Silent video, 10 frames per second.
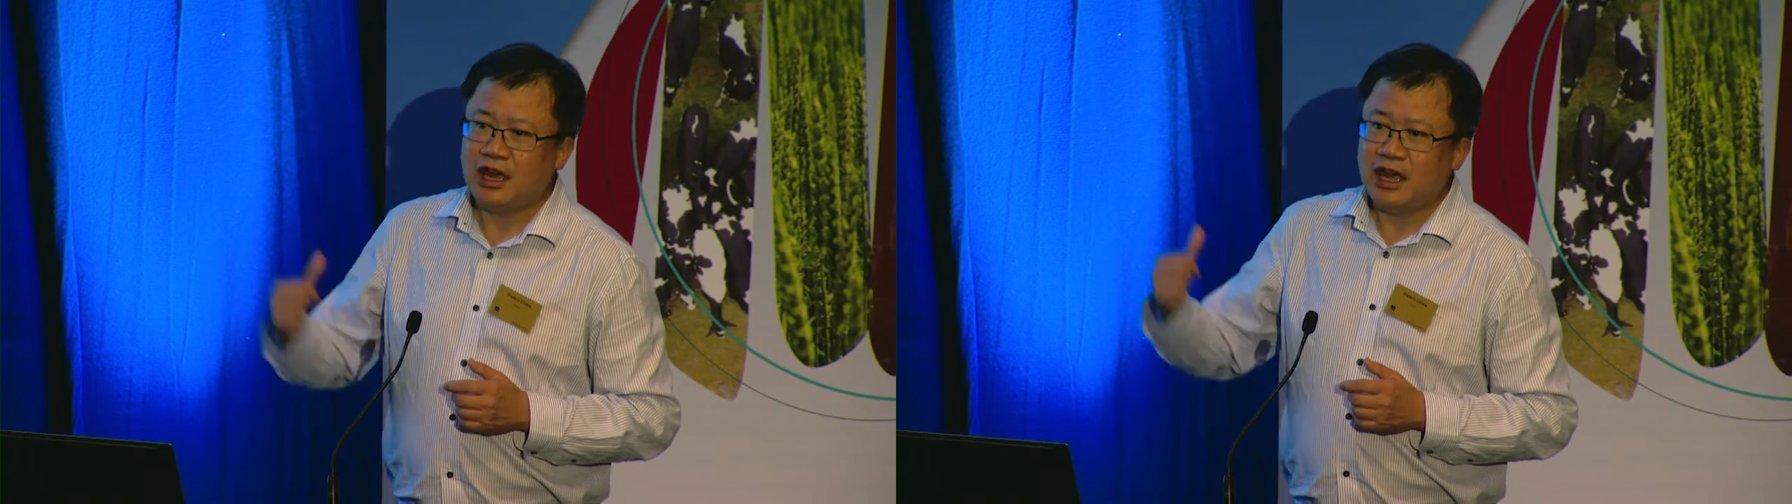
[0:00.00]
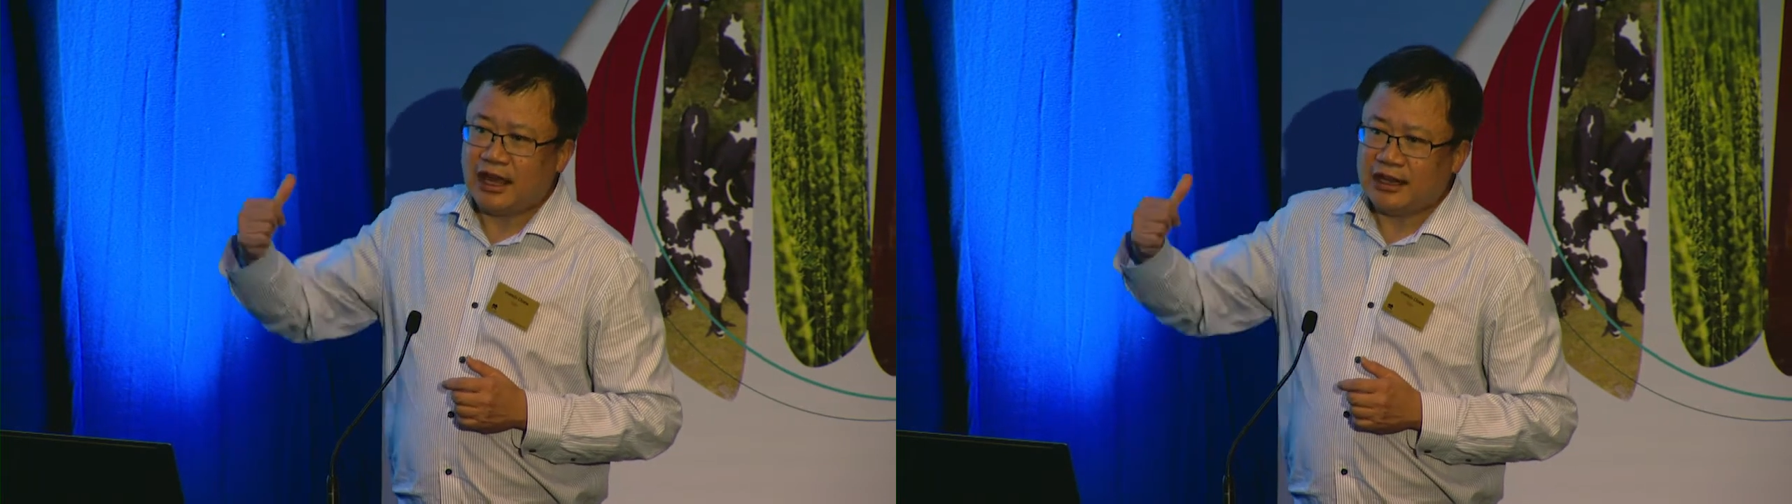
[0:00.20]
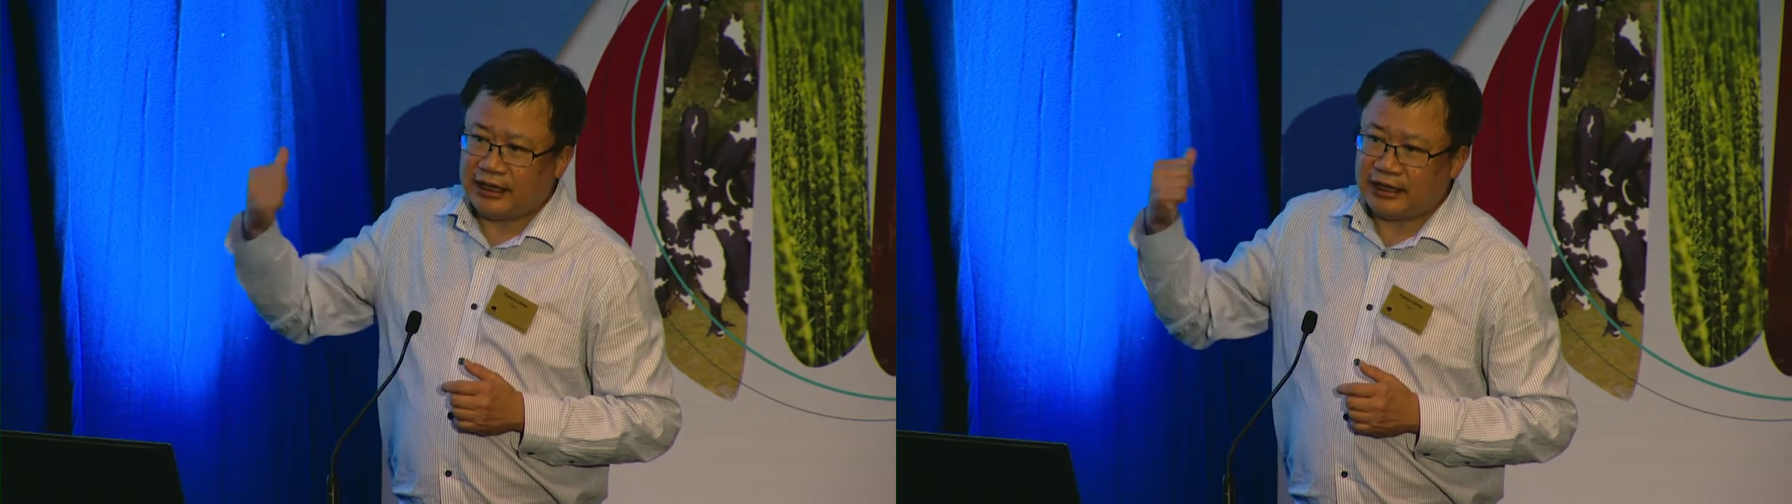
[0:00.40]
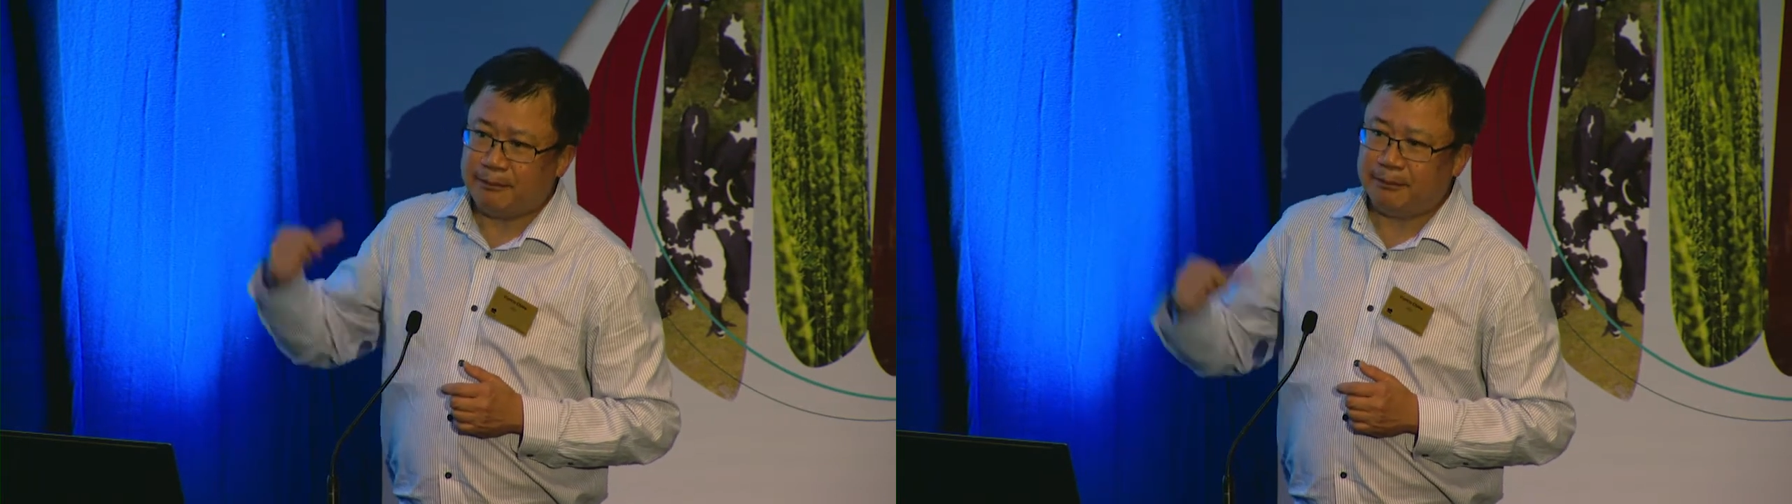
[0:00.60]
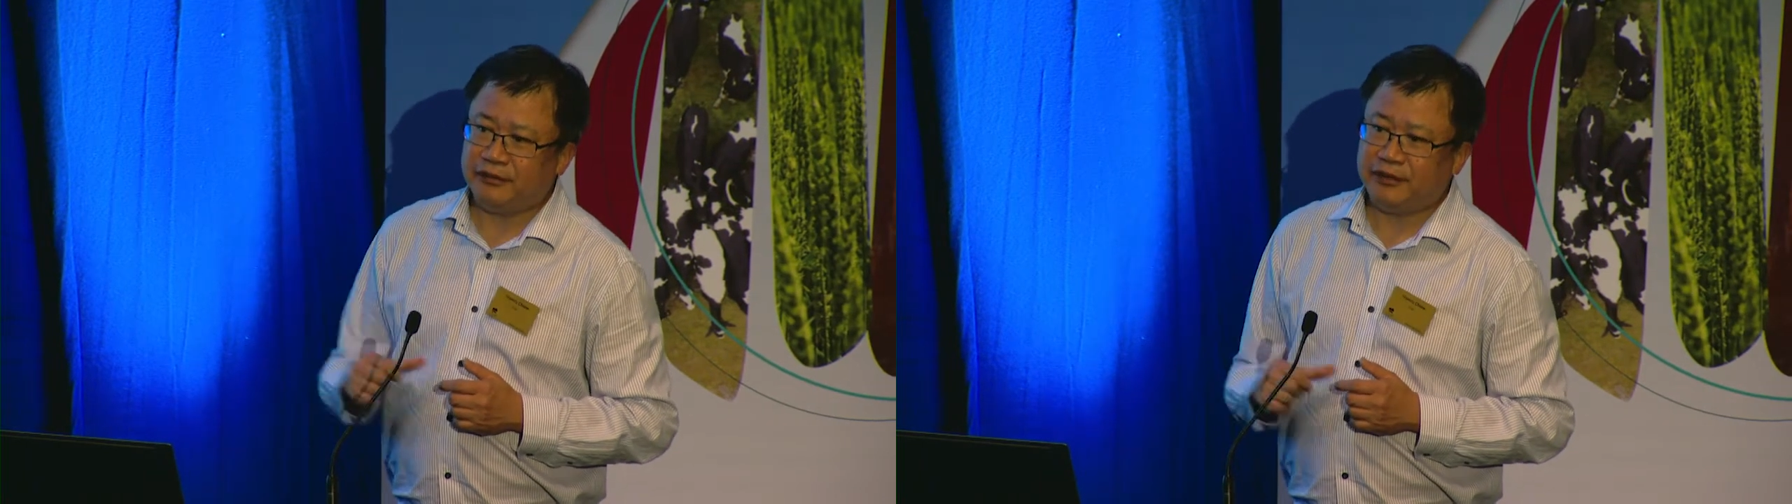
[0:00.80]
And that
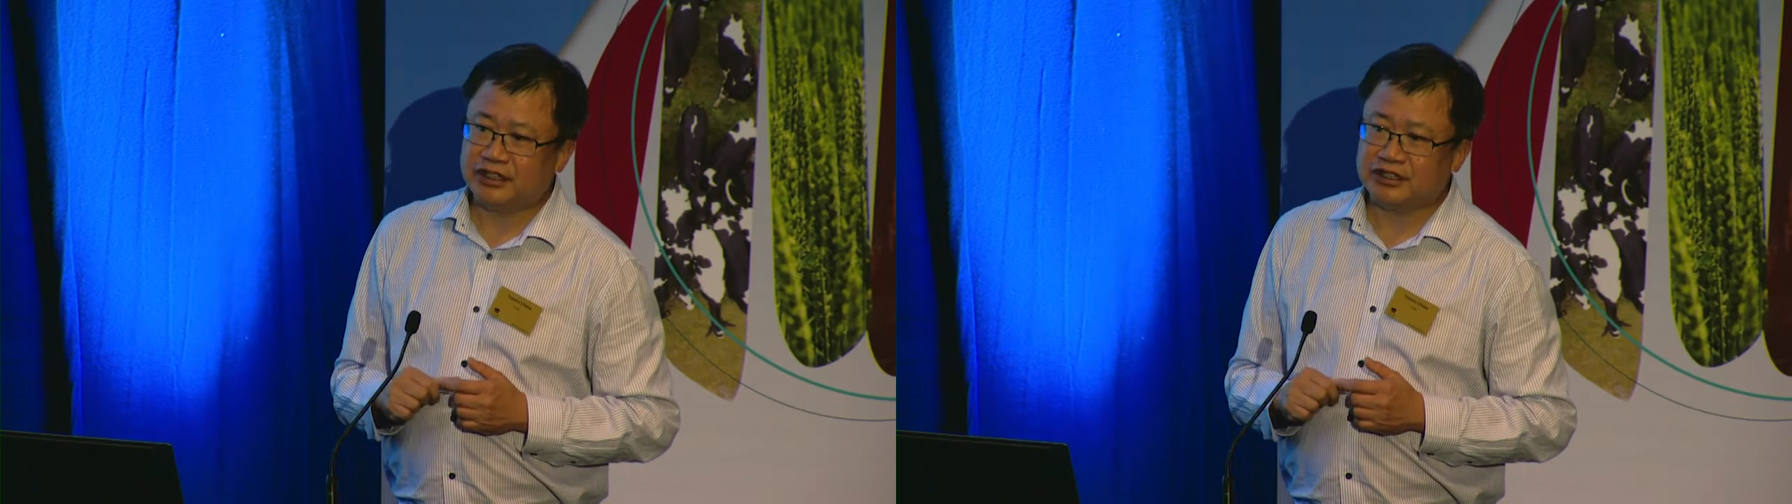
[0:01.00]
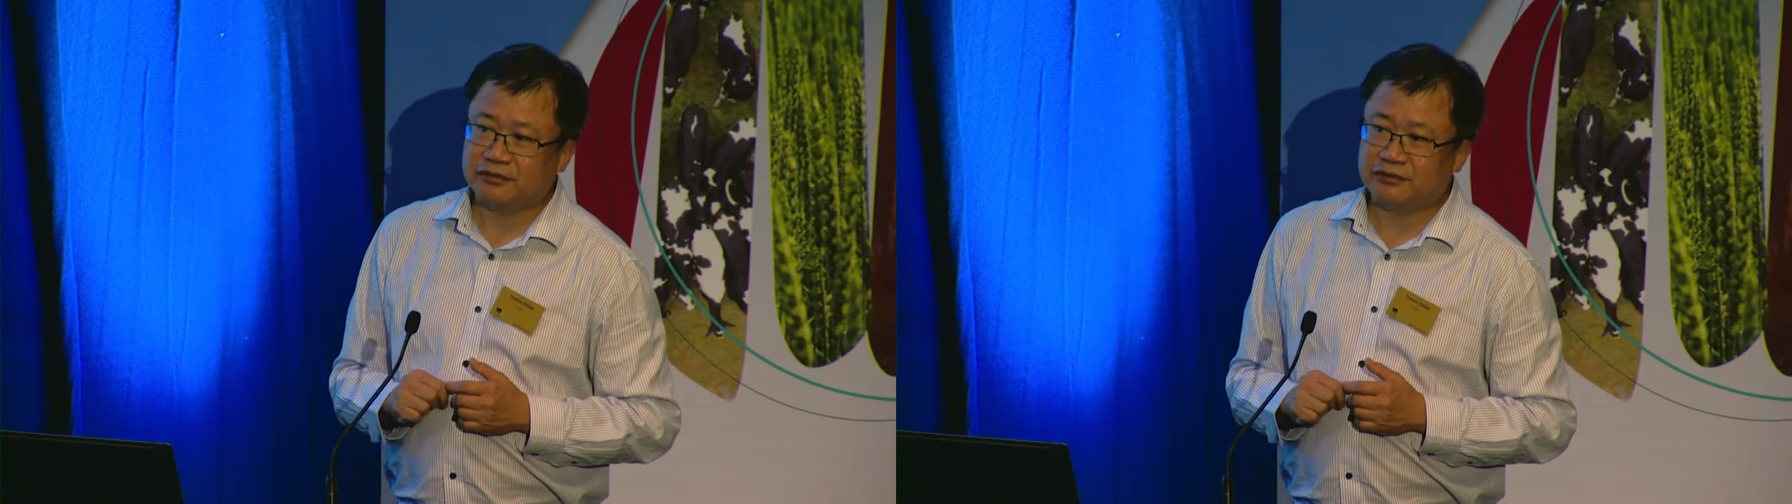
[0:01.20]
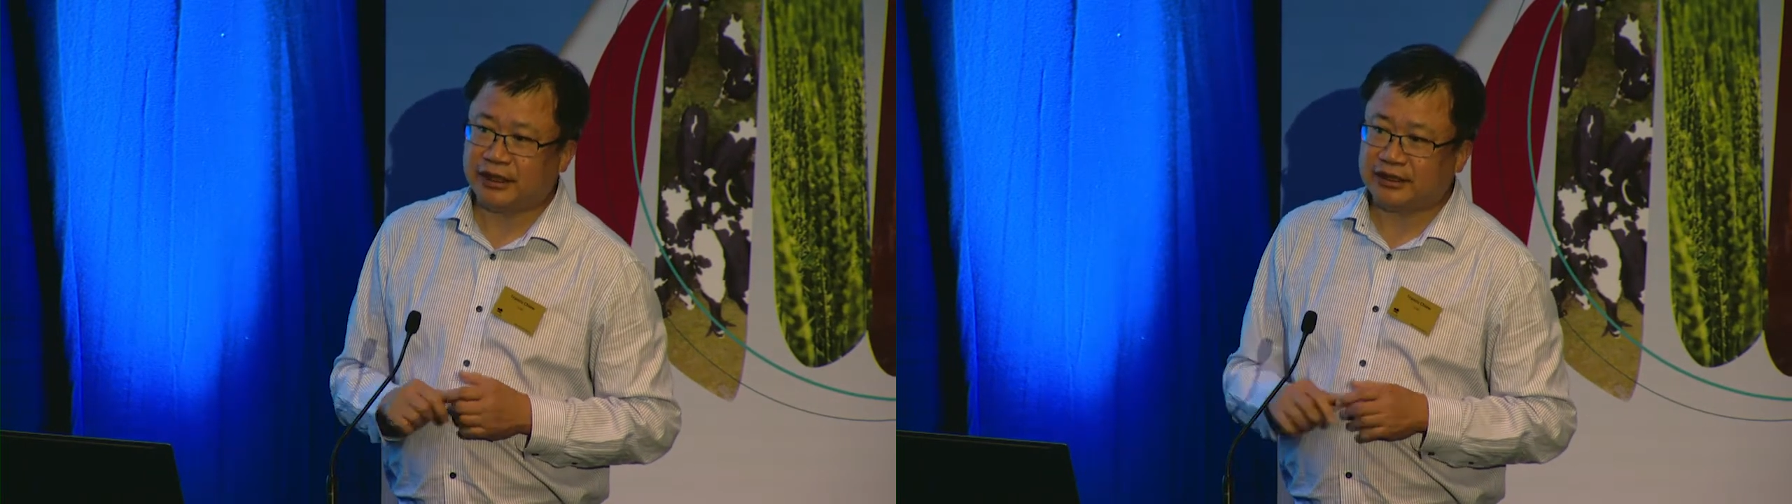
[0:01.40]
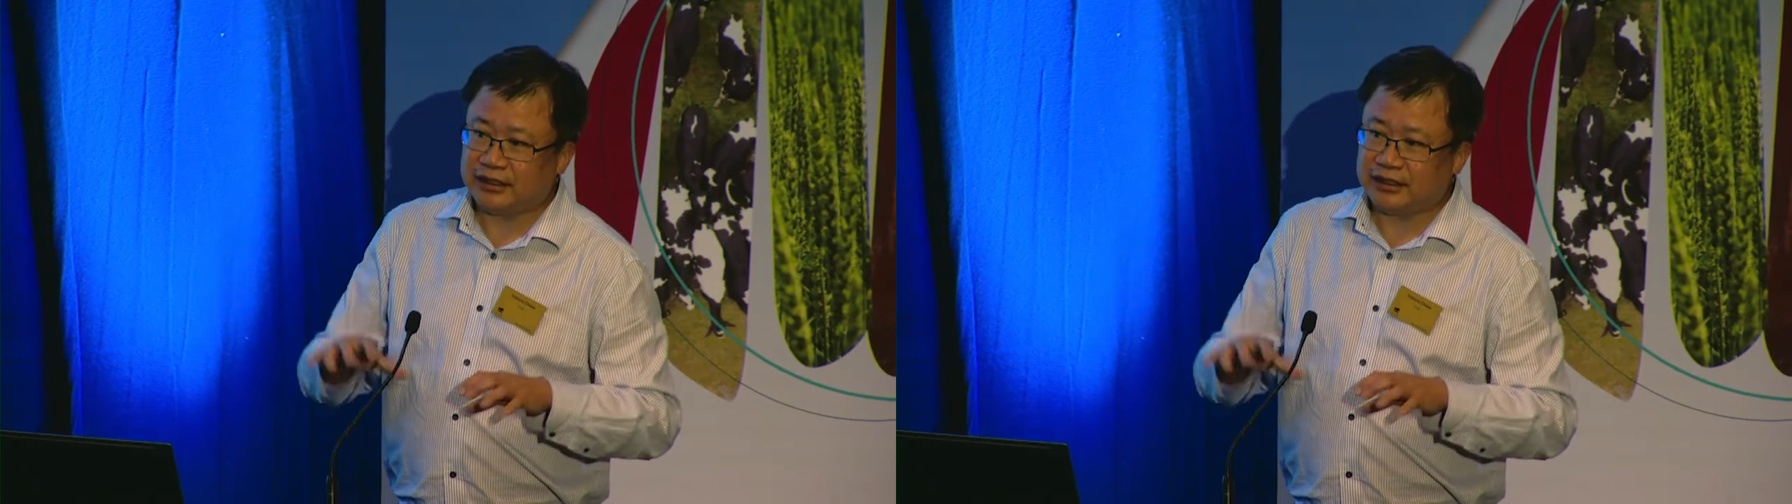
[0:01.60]
amplification factor